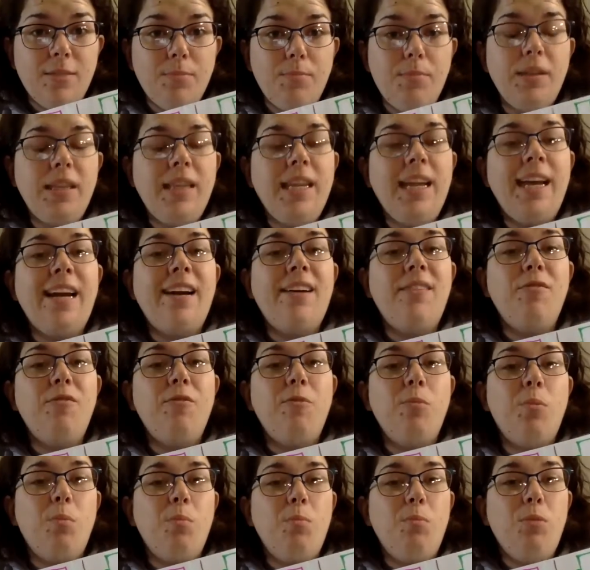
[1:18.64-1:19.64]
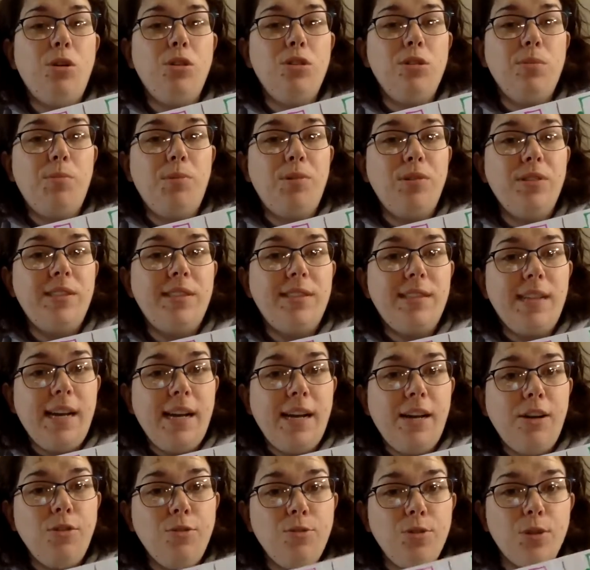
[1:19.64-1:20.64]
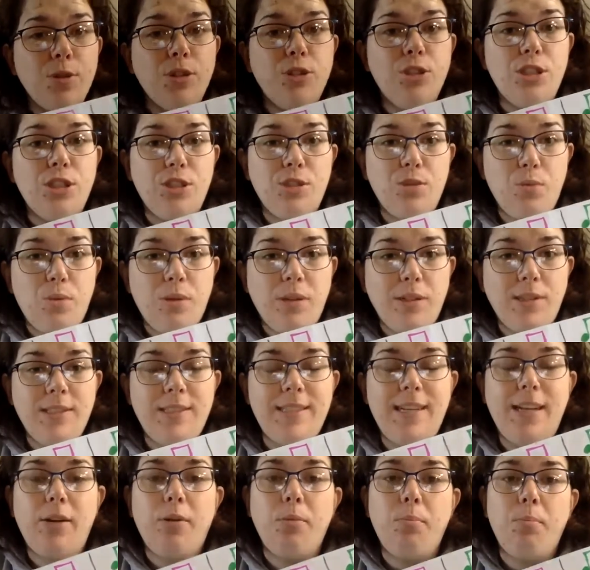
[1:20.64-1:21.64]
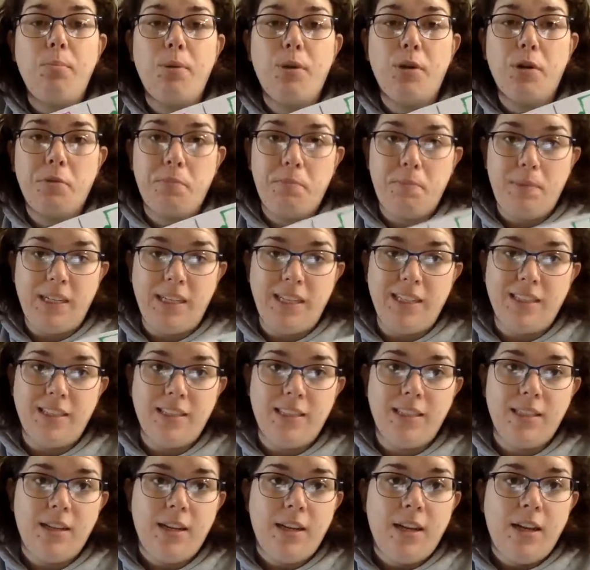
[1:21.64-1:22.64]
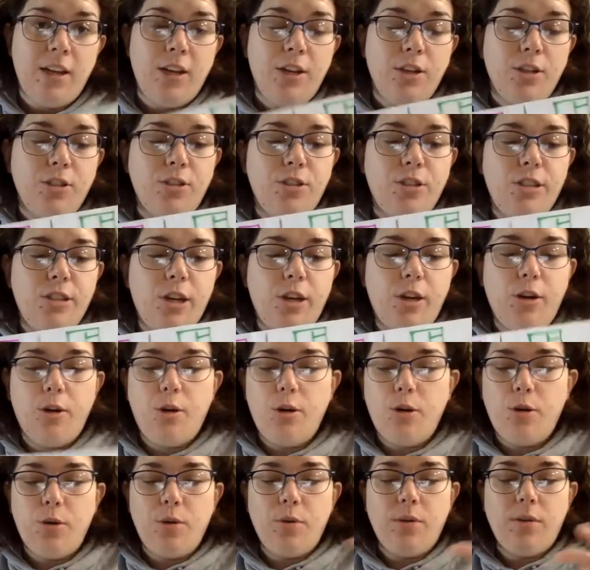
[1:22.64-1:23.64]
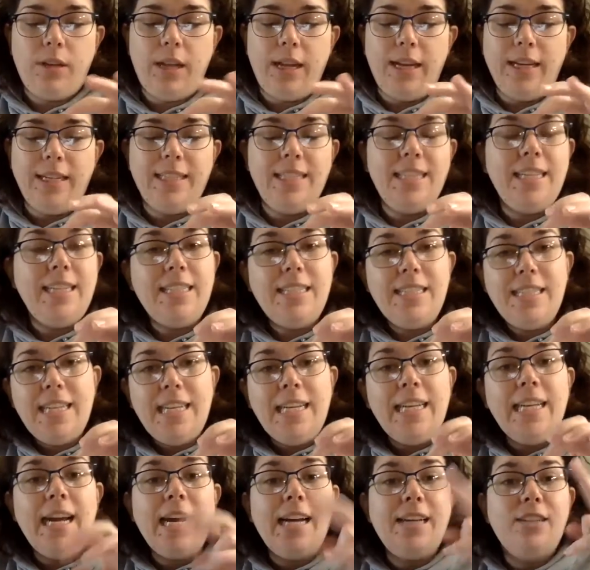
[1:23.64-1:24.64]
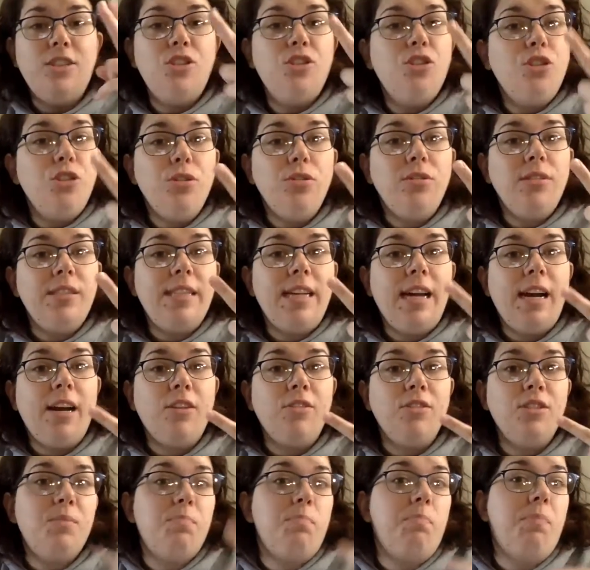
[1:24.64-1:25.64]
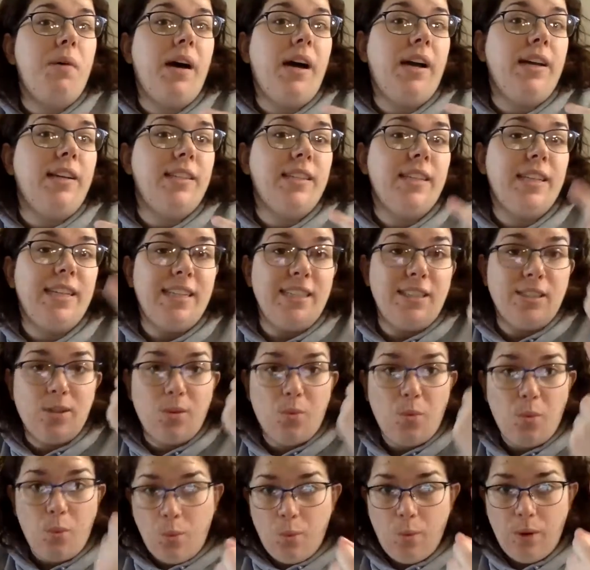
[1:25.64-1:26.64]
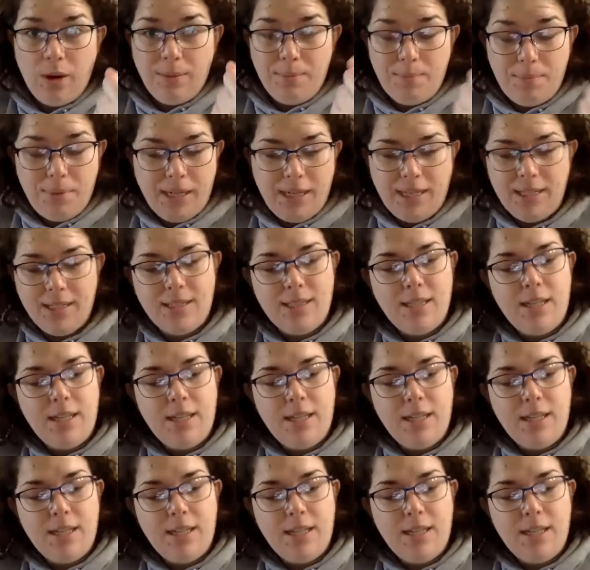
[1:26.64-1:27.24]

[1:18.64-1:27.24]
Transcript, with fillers: but they have multiple sounds or just one sound per beat. So like ti, ti has two sounds, but it's one beat